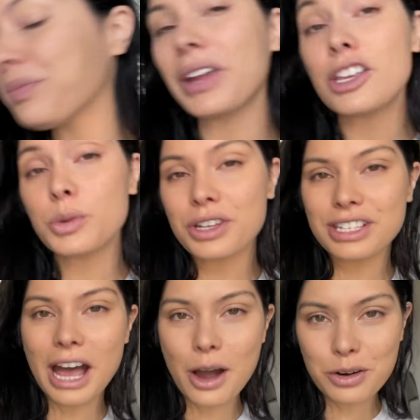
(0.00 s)
as well as
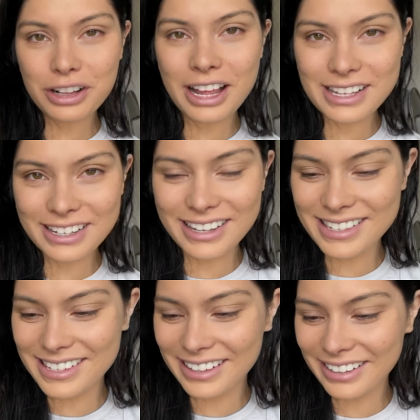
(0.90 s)
the Hourglass
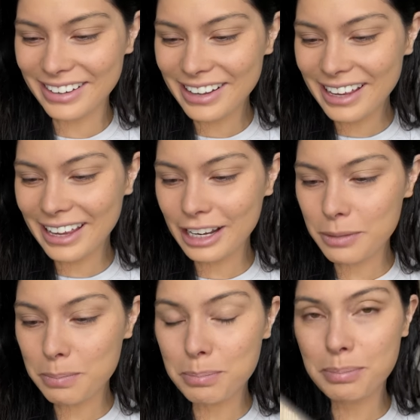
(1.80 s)
Concealer in a
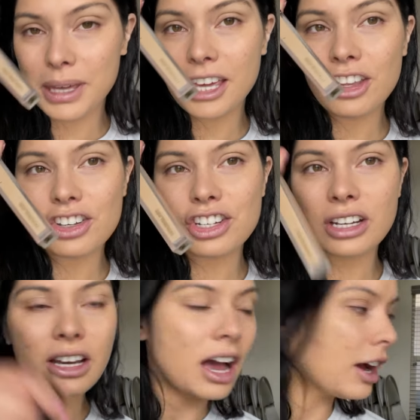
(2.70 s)
Beach. I'm